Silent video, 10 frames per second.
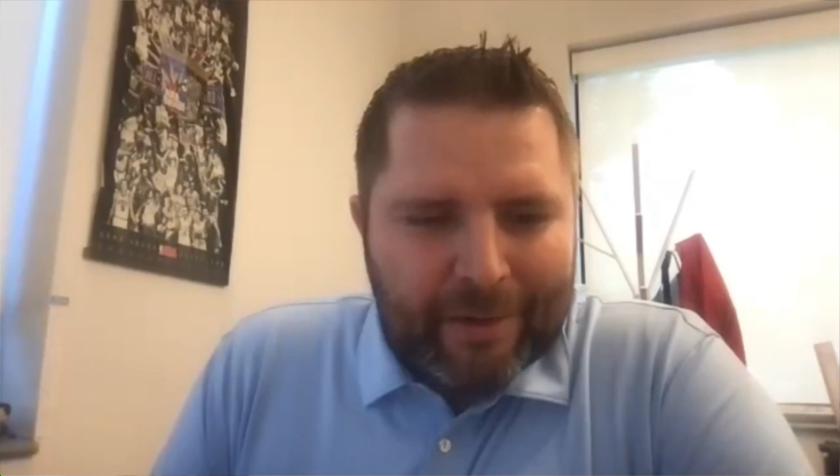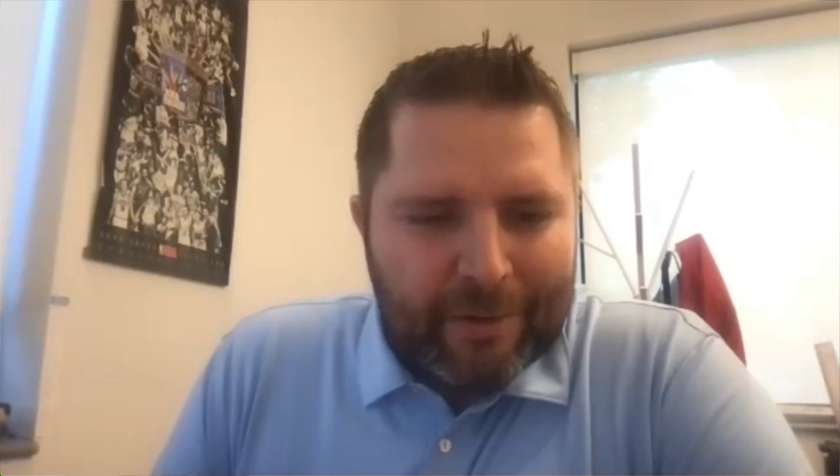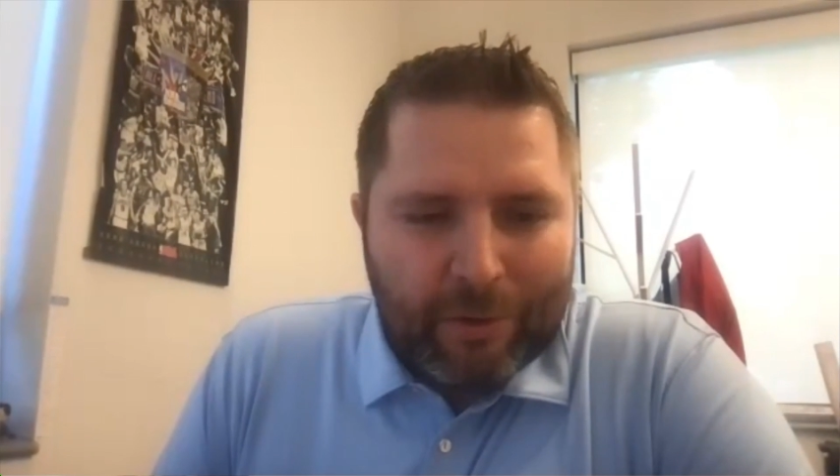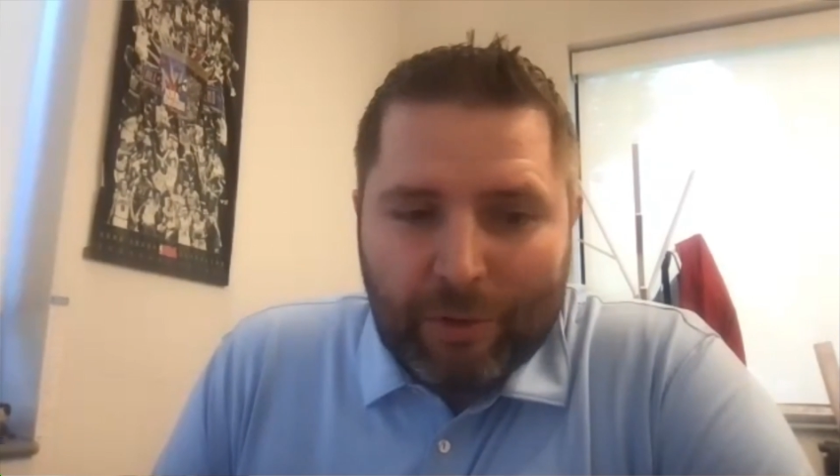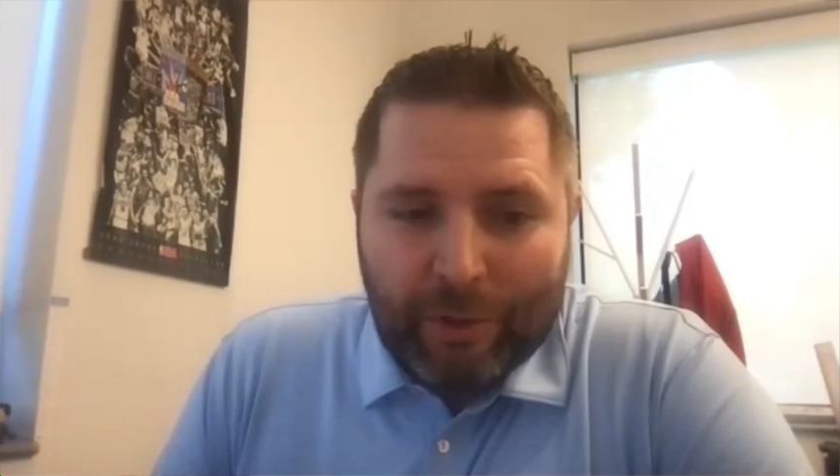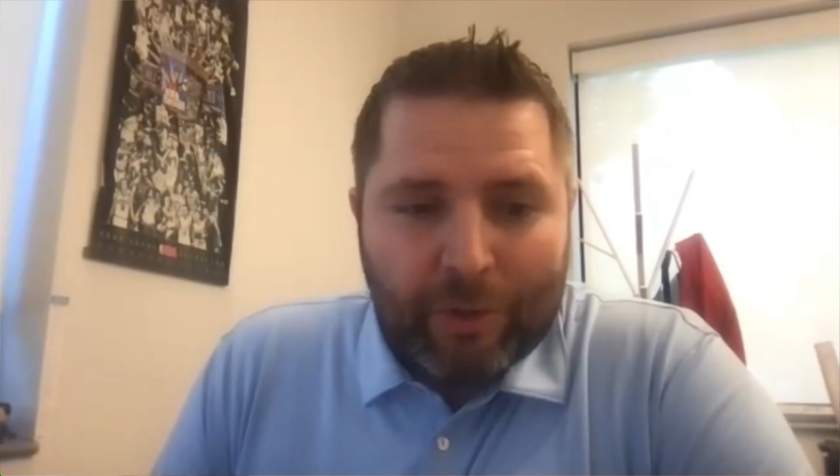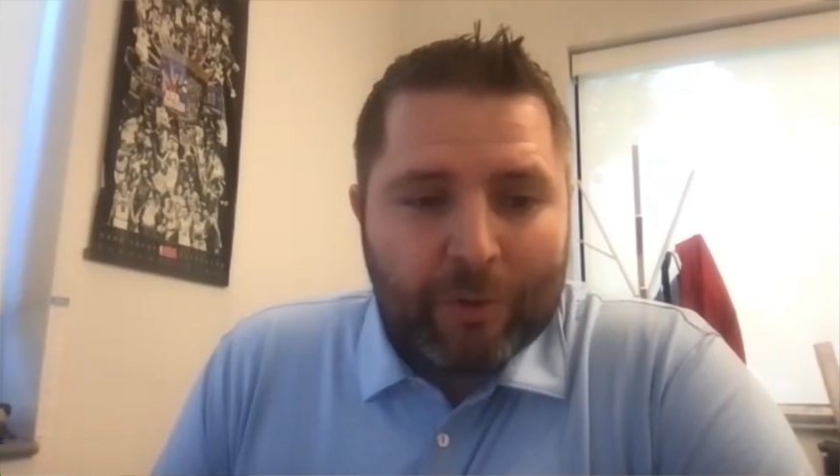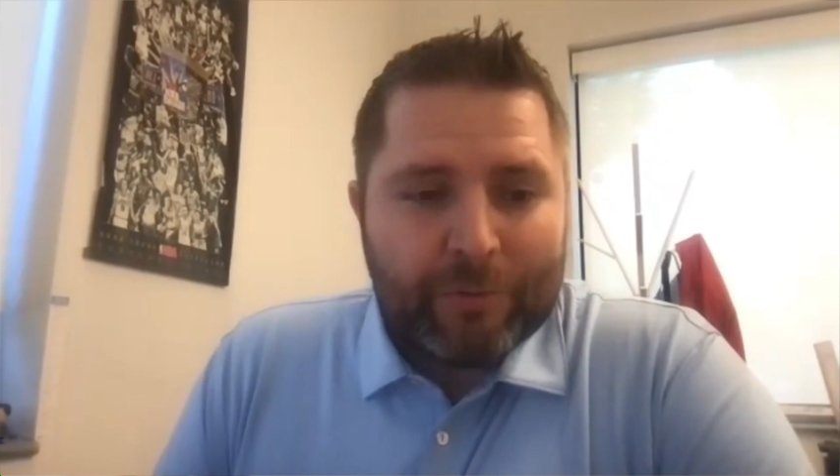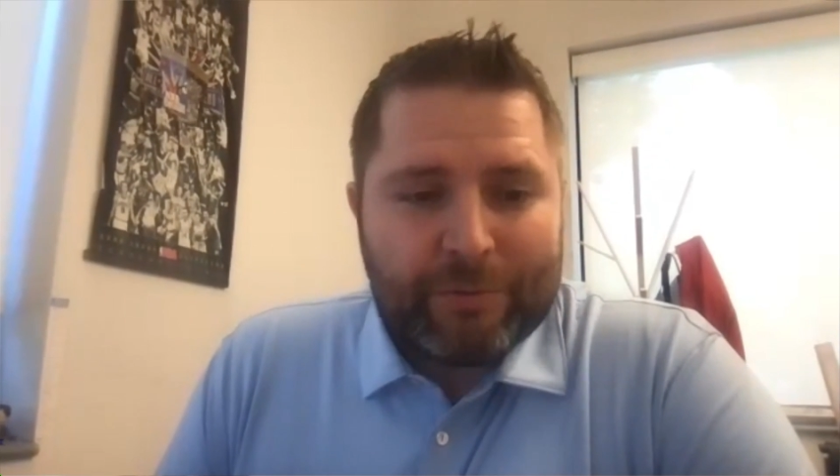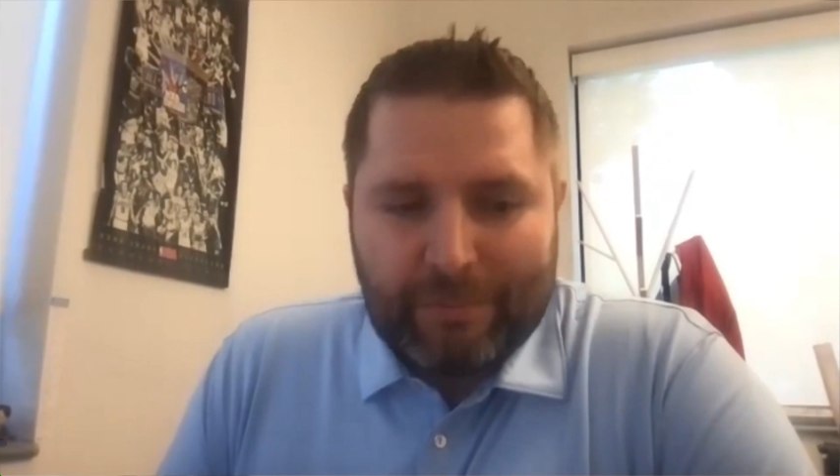You could go
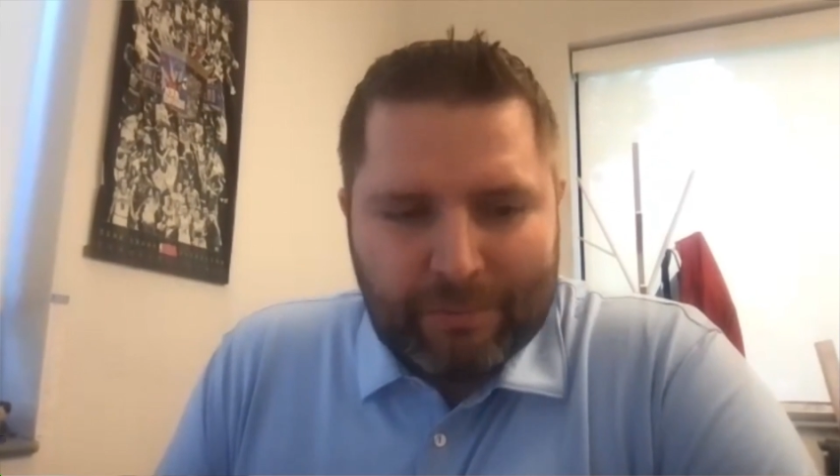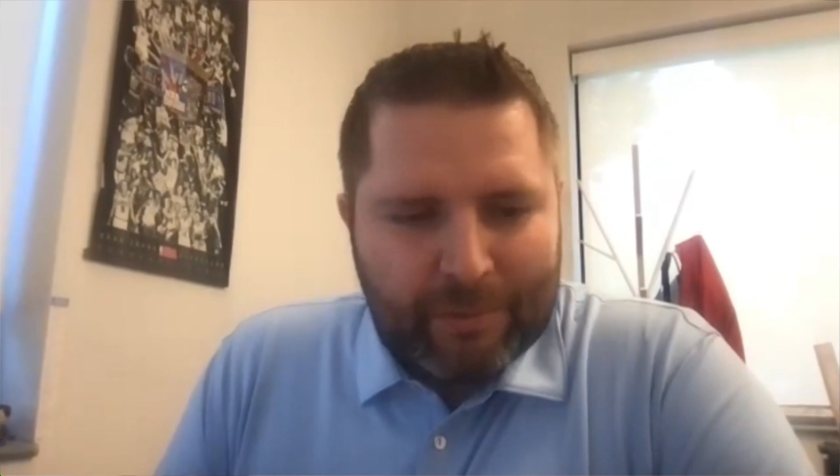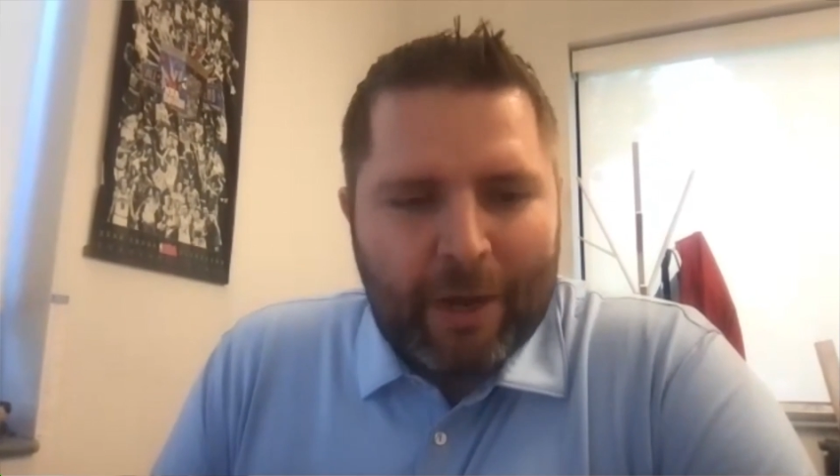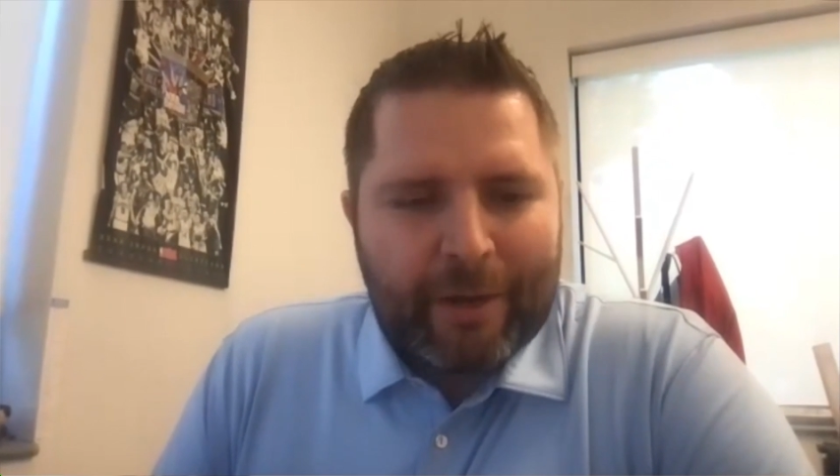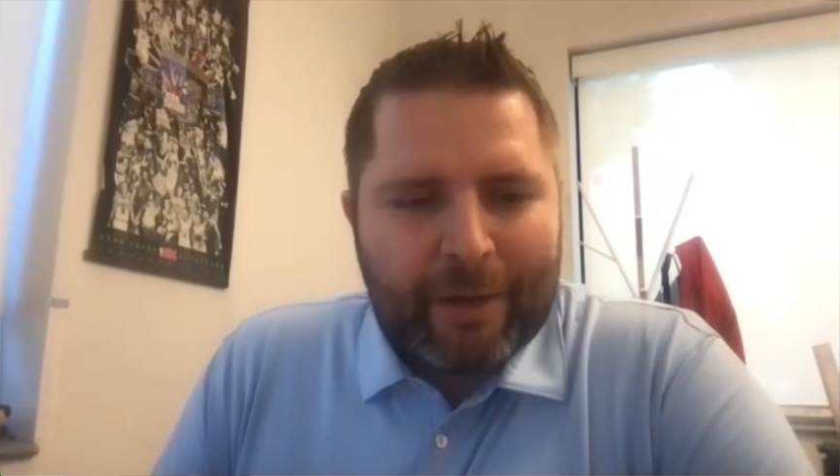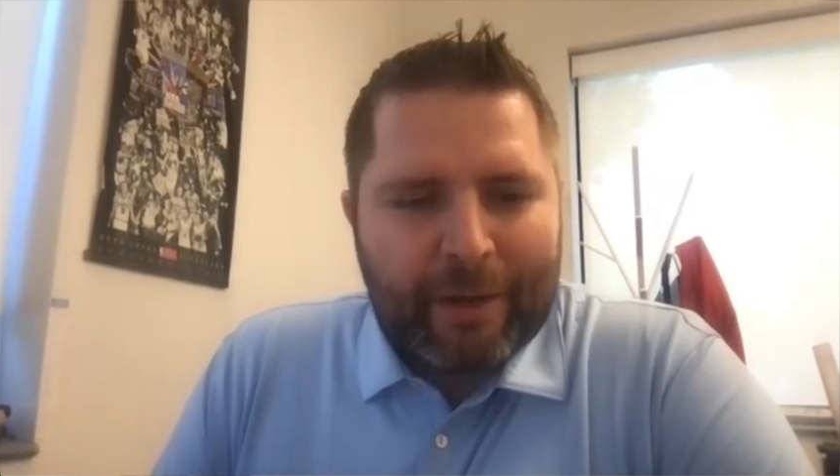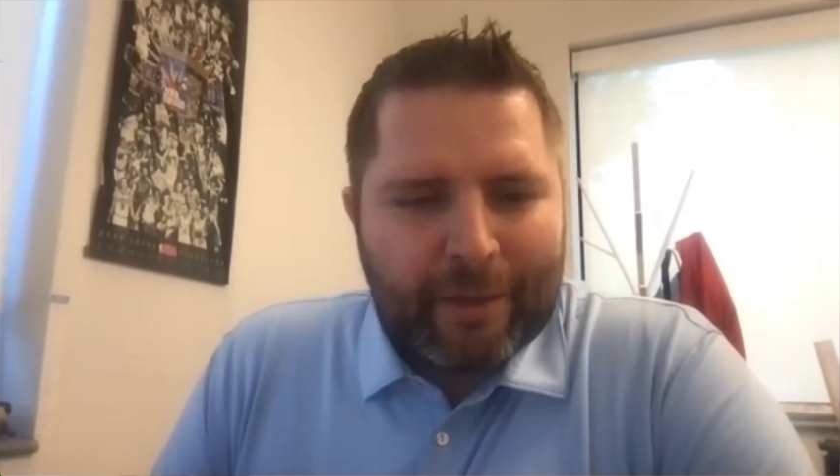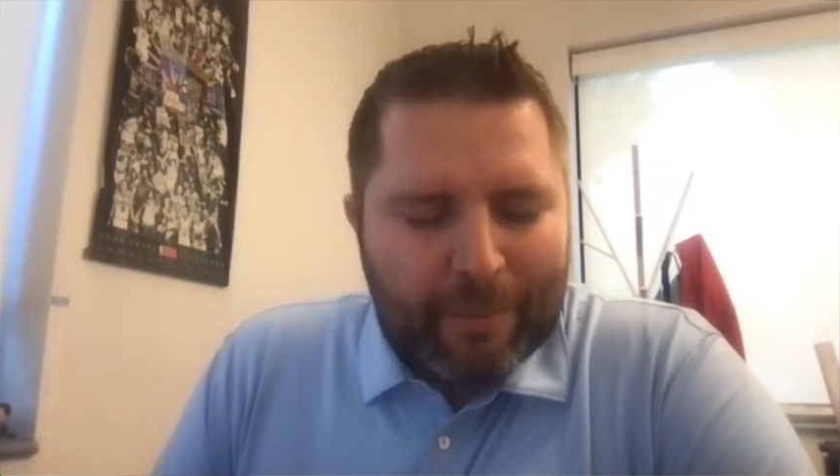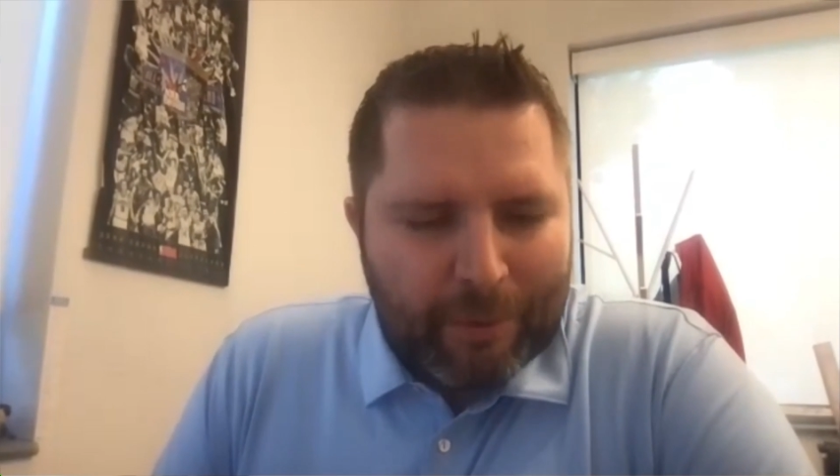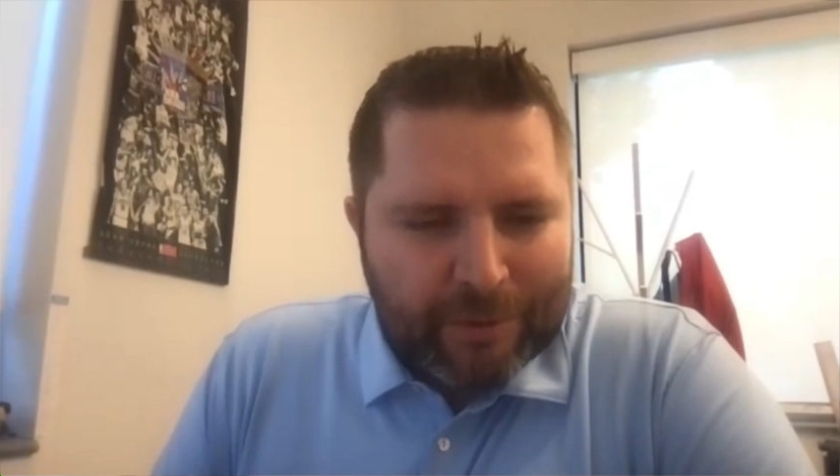knock on
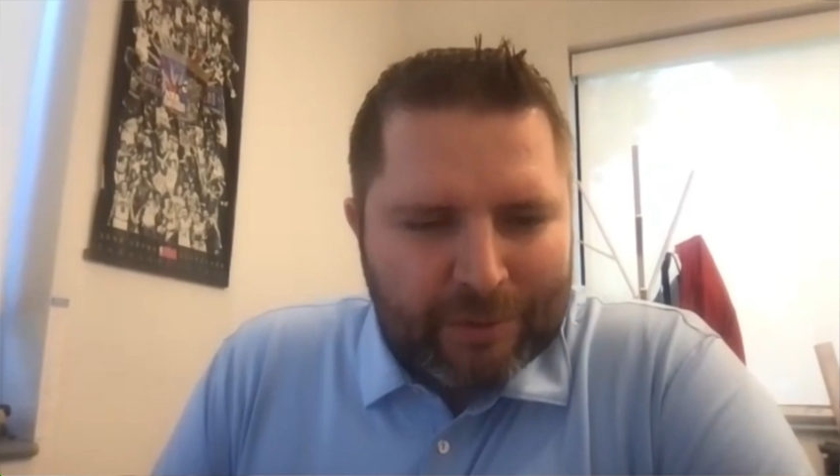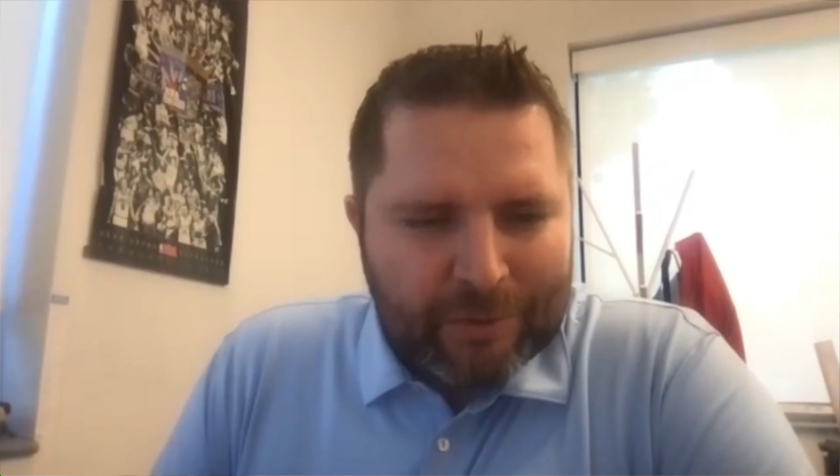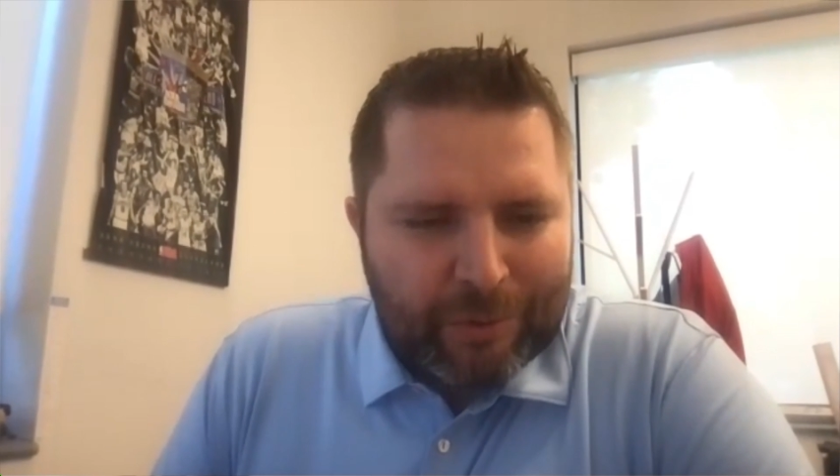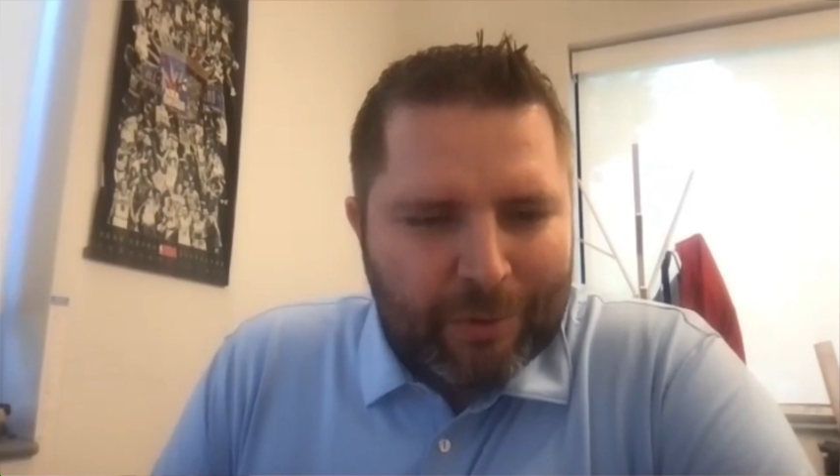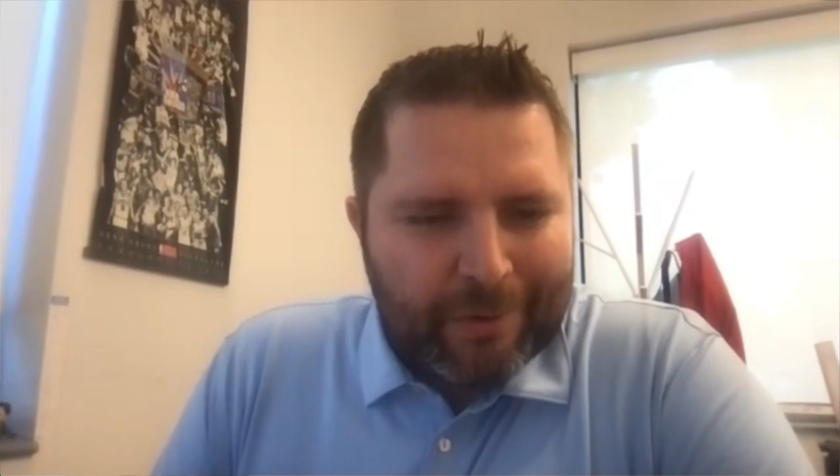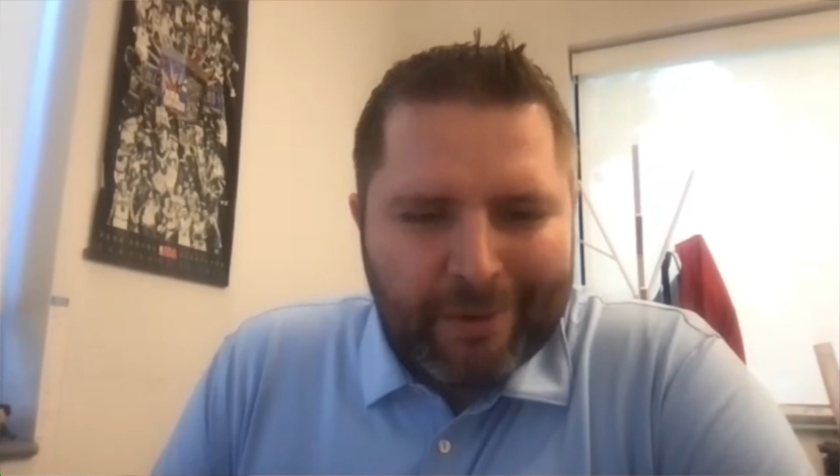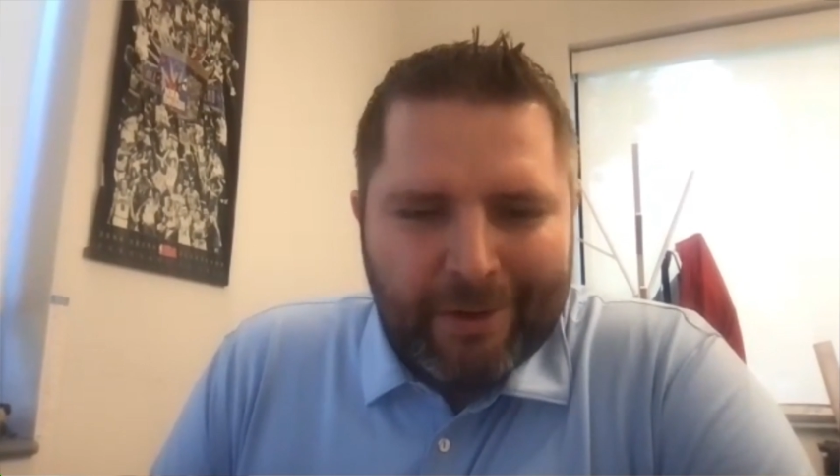that person's door